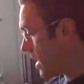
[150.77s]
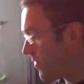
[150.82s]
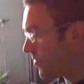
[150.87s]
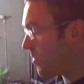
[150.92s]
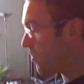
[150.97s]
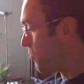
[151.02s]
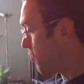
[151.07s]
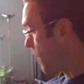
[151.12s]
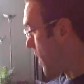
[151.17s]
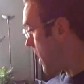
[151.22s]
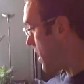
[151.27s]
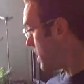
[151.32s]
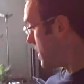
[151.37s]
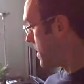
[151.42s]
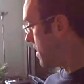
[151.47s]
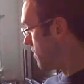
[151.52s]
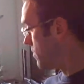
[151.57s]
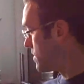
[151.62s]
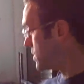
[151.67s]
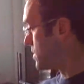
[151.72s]
got the bread
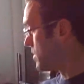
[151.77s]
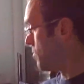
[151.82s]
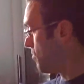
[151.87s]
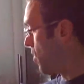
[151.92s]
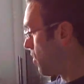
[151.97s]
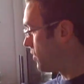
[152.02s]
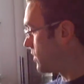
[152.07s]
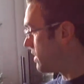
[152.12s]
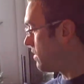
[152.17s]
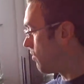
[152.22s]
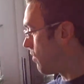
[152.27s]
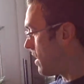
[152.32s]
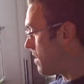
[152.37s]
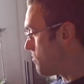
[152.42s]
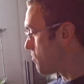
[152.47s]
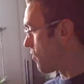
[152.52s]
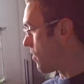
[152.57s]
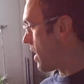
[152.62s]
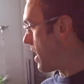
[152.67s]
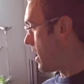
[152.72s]
here. This is a
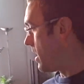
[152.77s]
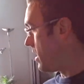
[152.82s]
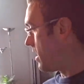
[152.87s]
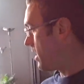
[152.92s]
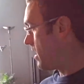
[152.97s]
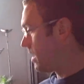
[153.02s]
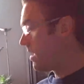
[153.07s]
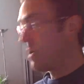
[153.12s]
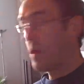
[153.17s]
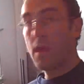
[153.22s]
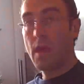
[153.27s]
multi-grain bread,